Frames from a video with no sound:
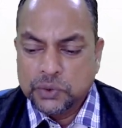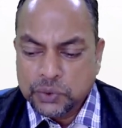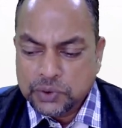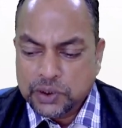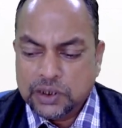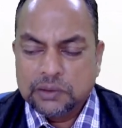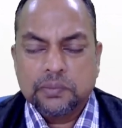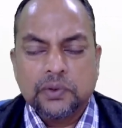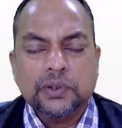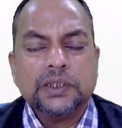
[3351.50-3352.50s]
Do the
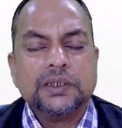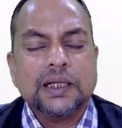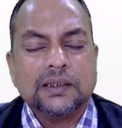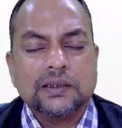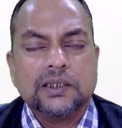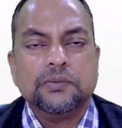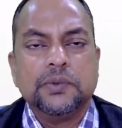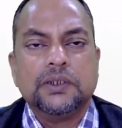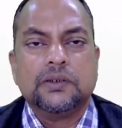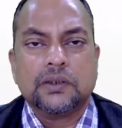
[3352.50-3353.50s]
employees
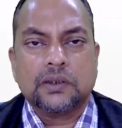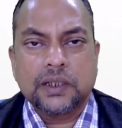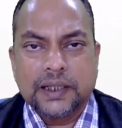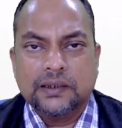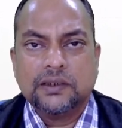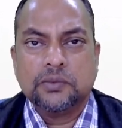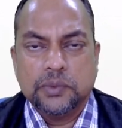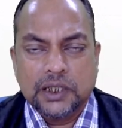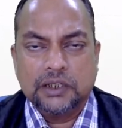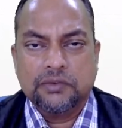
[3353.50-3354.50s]
exhibit right
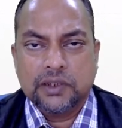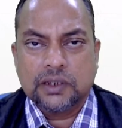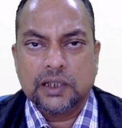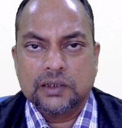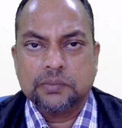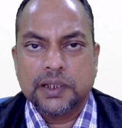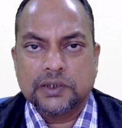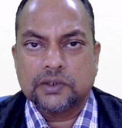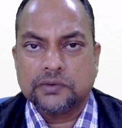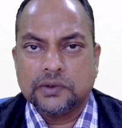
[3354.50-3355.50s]
behavior at the
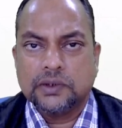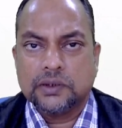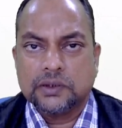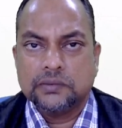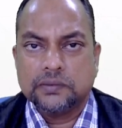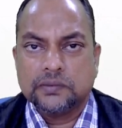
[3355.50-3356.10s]
place of work?